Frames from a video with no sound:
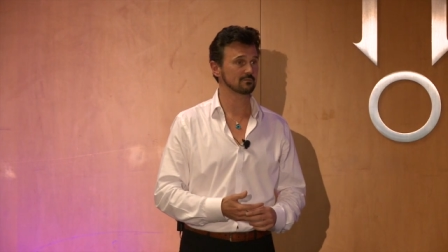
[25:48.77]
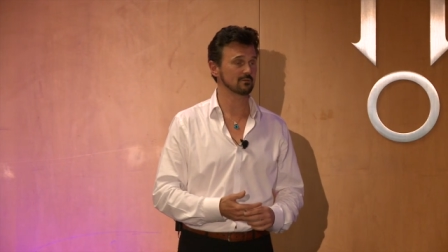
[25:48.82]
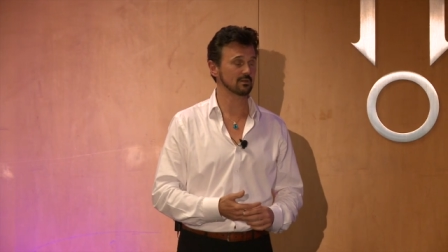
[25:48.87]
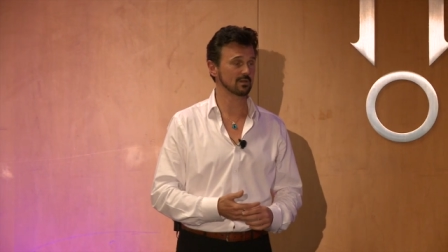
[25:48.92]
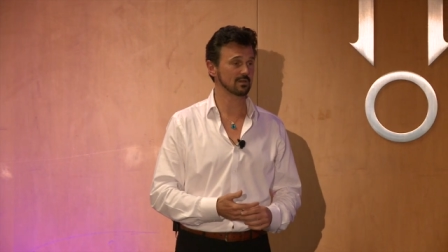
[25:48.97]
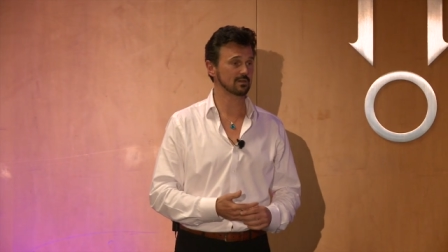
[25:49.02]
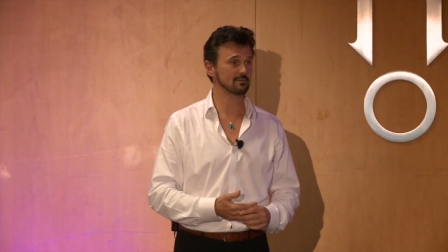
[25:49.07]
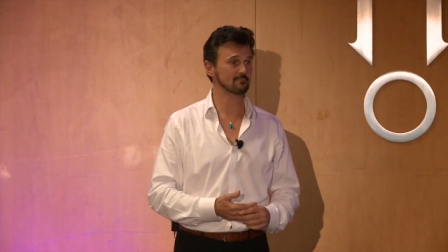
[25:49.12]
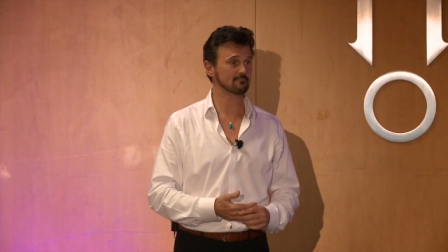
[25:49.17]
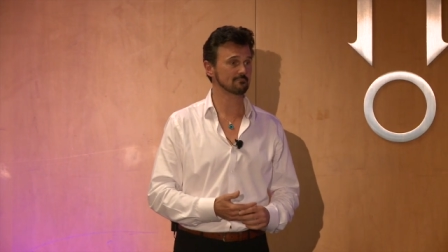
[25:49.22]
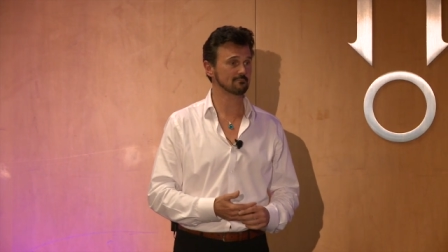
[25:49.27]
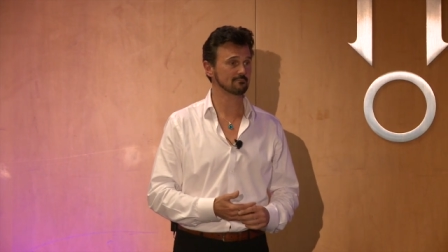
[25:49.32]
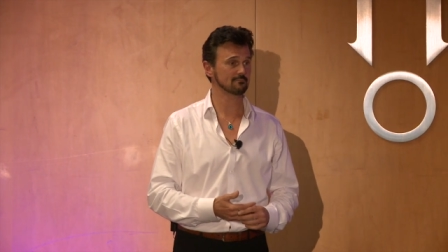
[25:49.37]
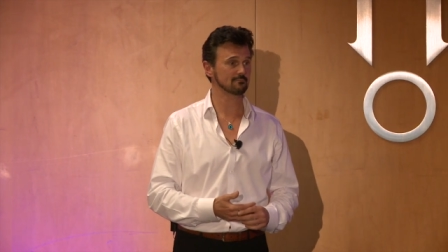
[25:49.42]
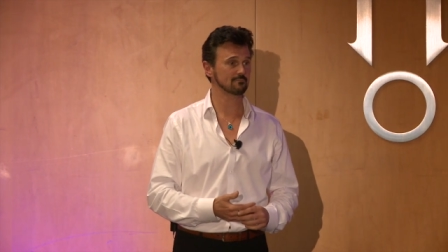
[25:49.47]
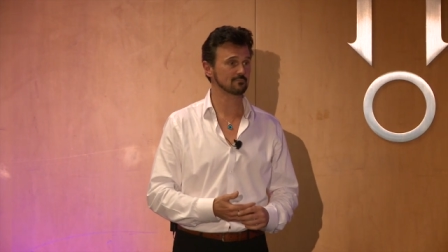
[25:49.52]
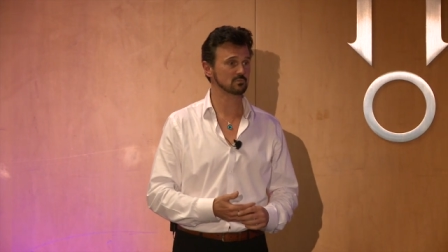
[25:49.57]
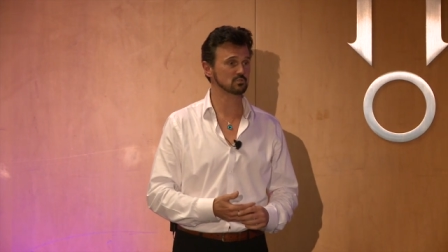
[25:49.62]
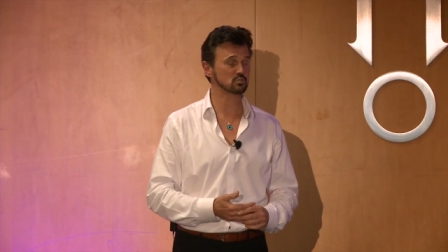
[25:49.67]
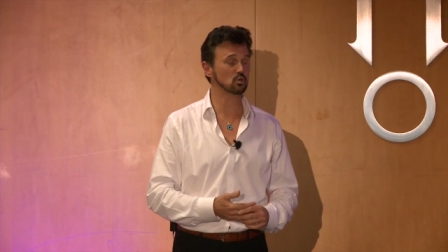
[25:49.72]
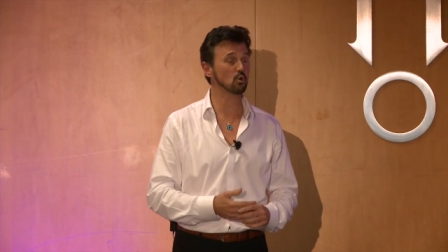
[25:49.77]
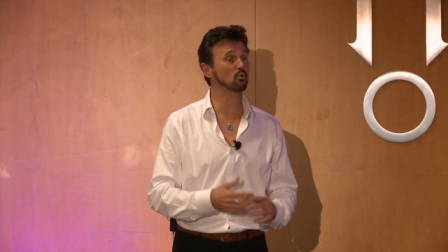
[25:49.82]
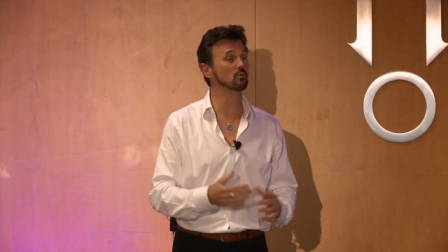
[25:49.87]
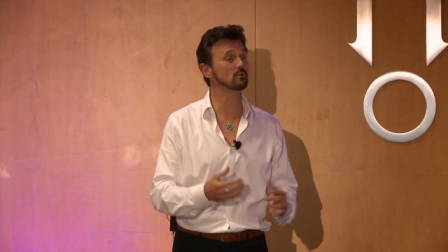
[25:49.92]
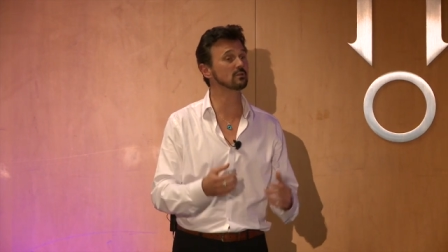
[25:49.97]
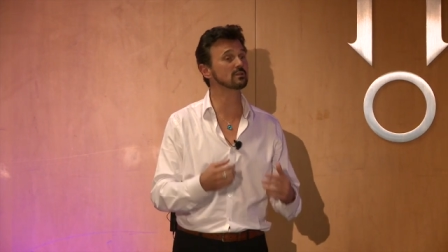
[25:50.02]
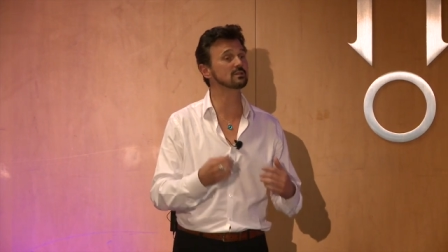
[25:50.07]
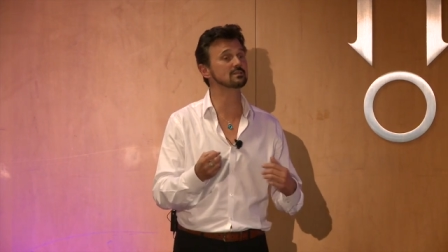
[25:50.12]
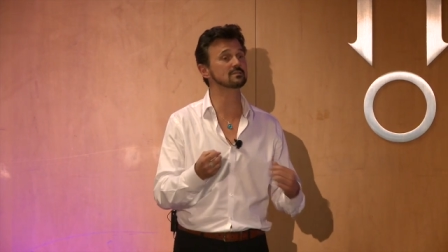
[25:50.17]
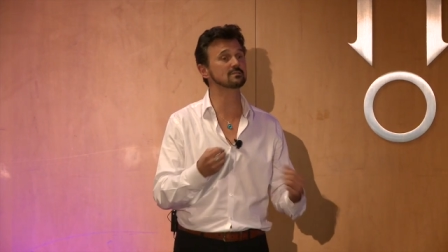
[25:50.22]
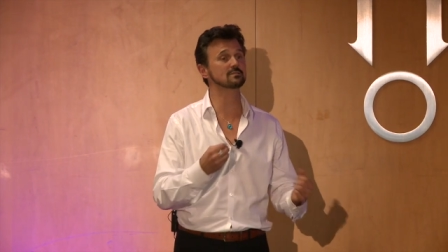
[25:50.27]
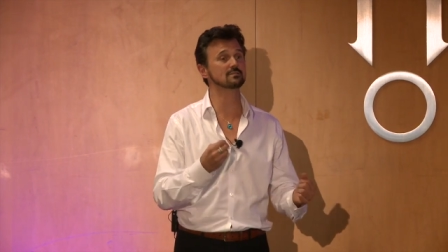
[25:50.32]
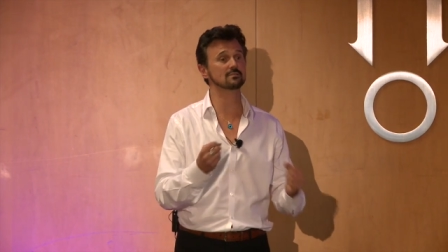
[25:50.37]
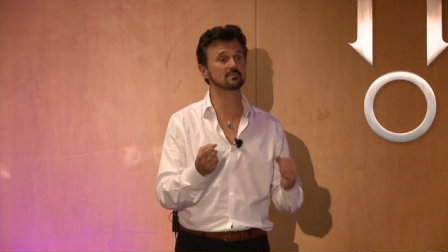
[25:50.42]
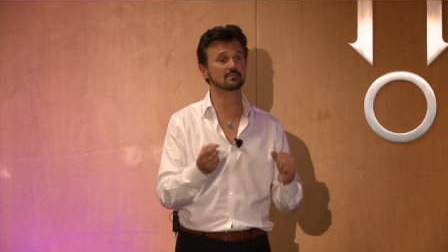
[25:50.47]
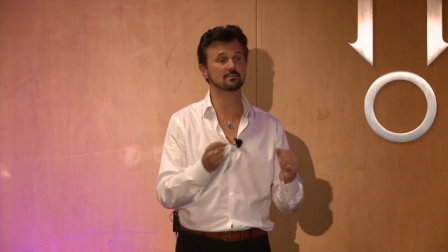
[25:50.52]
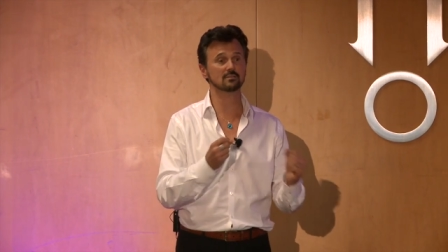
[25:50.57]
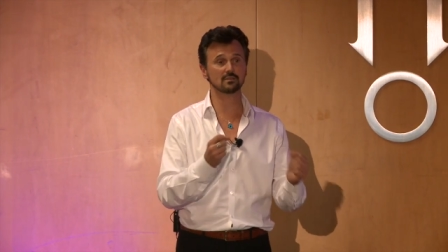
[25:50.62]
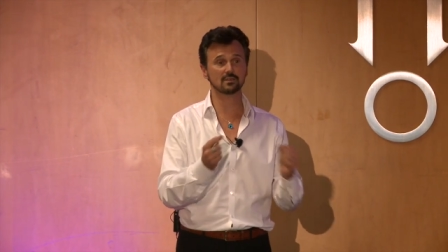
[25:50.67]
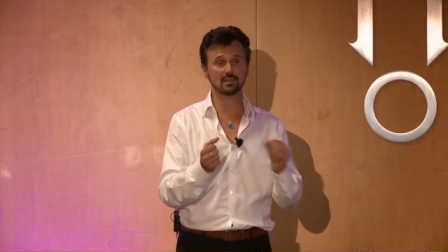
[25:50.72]
Right? Totally
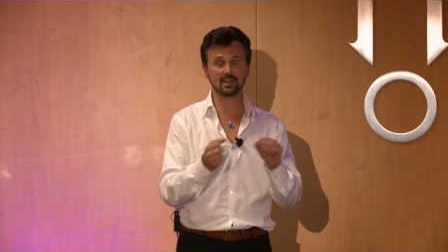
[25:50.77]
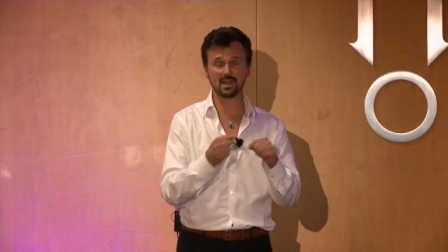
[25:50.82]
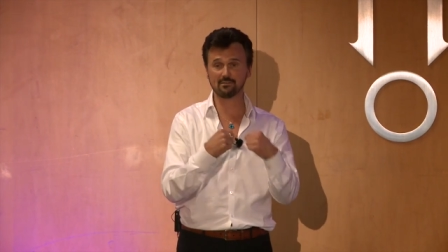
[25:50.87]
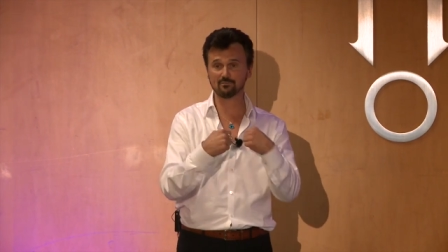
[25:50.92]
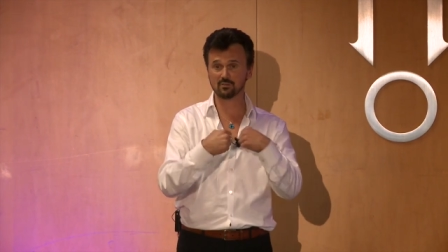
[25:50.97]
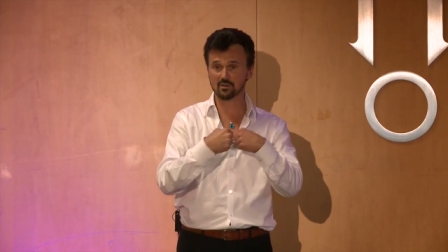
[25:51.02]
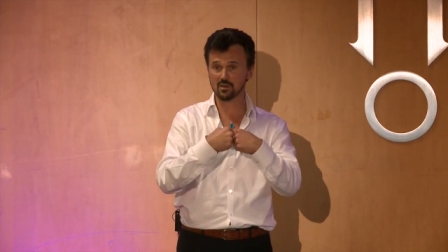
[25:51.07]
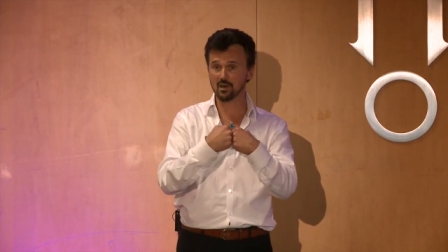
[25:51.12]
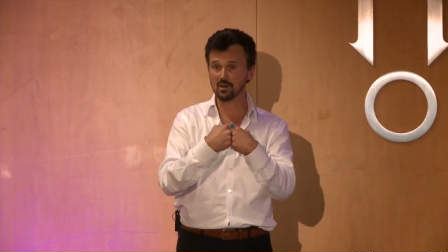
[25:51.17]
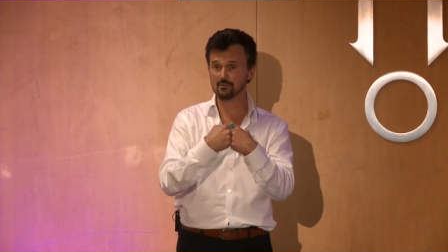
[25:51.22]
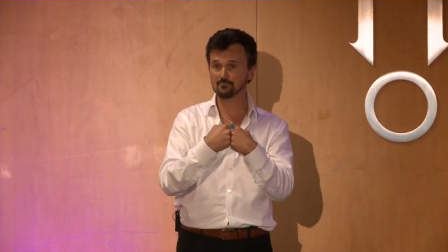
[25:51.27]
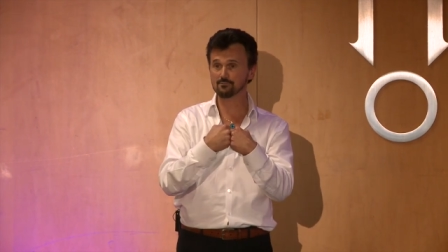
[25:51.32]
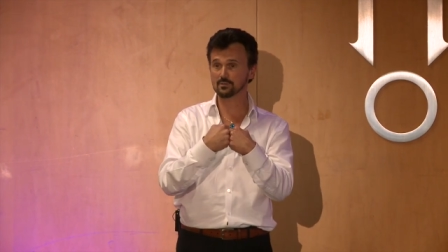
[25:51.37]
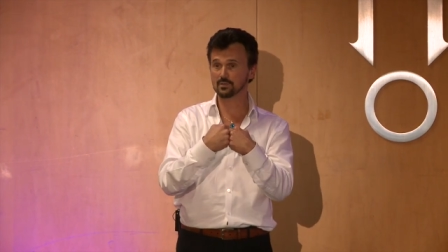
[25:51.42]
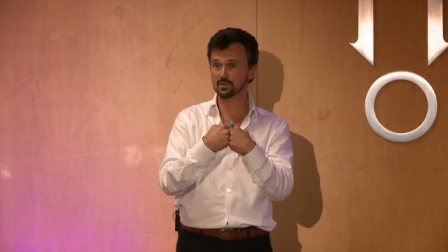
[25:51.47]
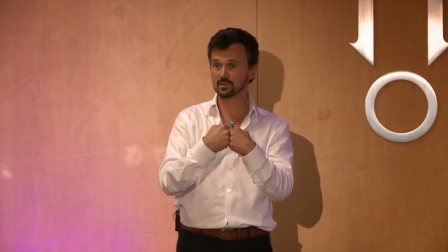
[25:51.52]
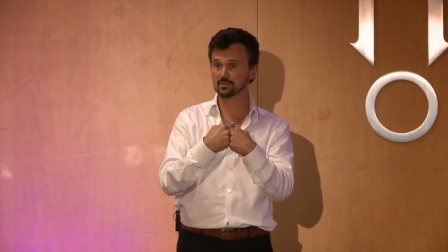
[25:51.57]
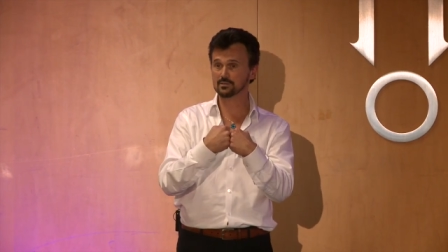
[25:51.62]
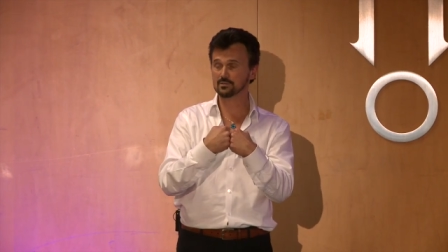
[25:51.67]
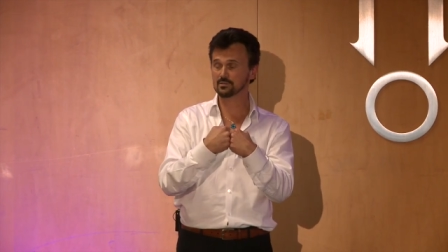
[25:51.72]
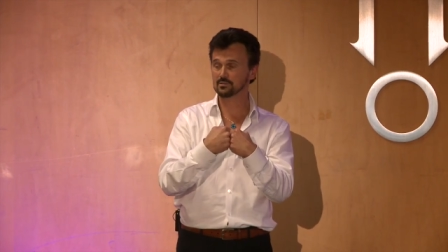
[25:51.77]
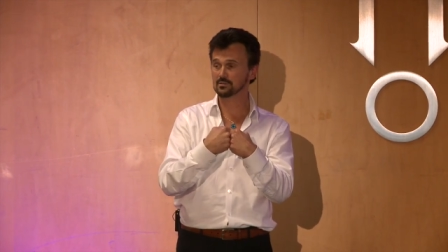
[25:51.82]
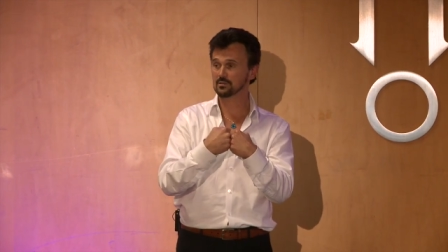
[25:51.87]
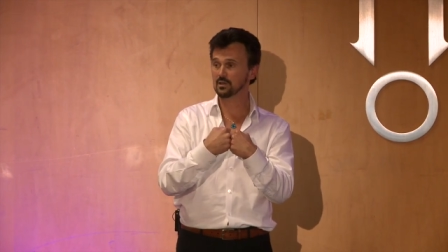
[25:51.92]
have a conflict